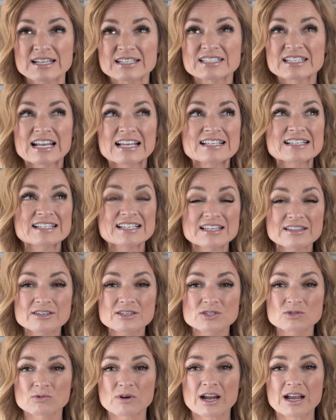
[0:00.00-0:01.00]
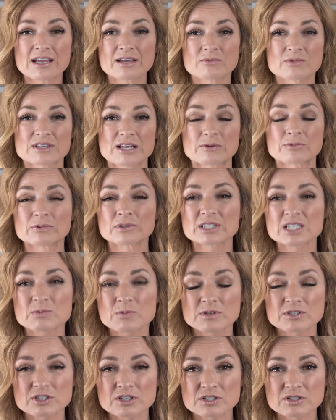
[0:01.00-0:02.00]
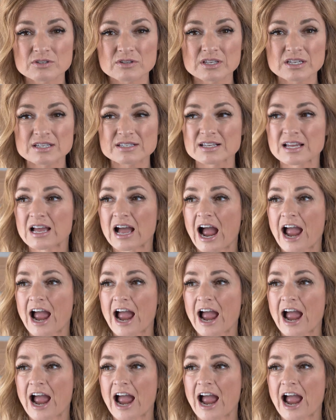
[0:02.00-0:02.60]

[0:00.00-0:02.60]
did I see this right? Was I really supposed to do this?